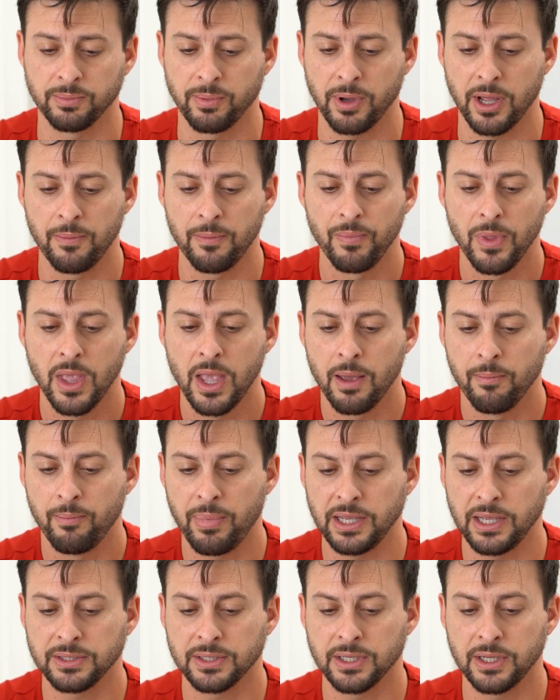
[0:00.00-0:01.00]
But
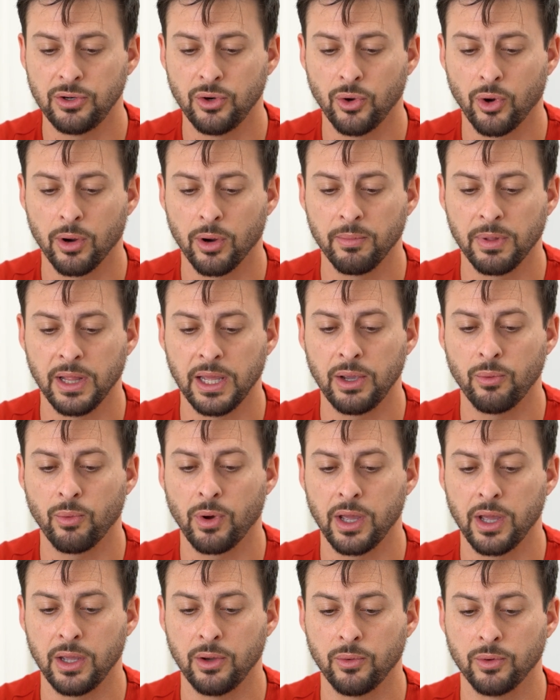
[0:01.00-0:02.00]
basically, normally
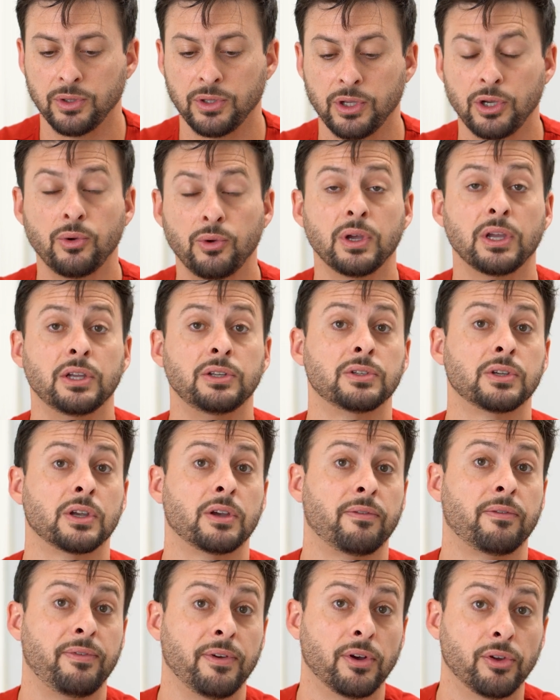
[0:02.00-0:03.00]
what it will do is
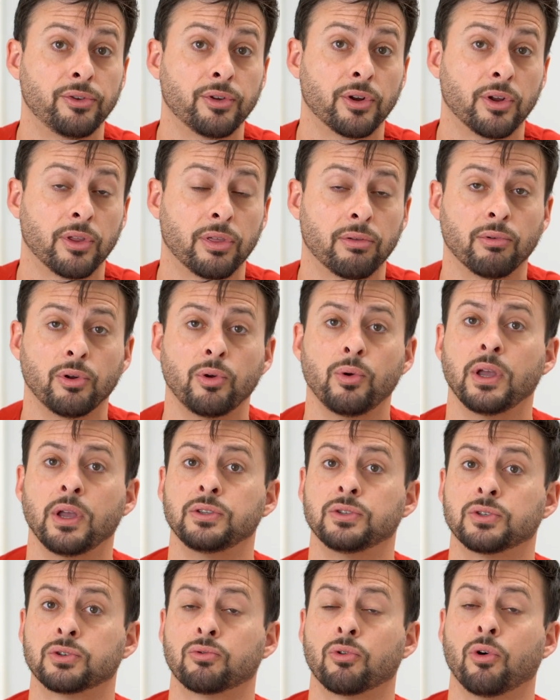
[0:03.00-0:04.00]
filter through
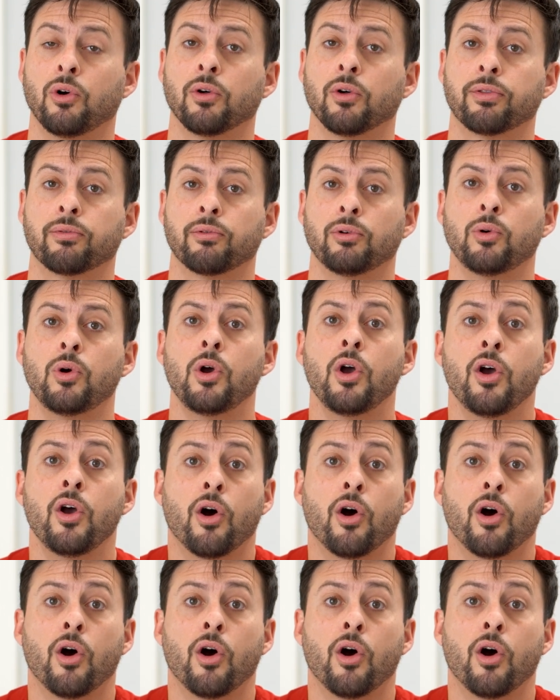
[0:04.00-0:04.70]
and scroll through